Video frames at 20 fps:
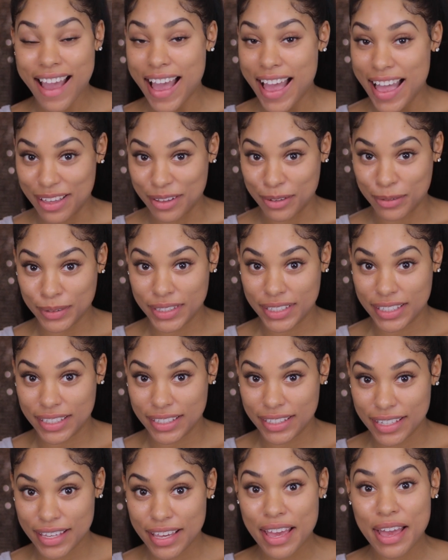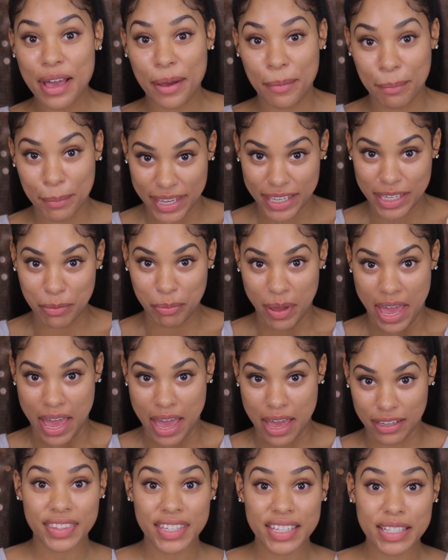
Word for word: out a makeup pack.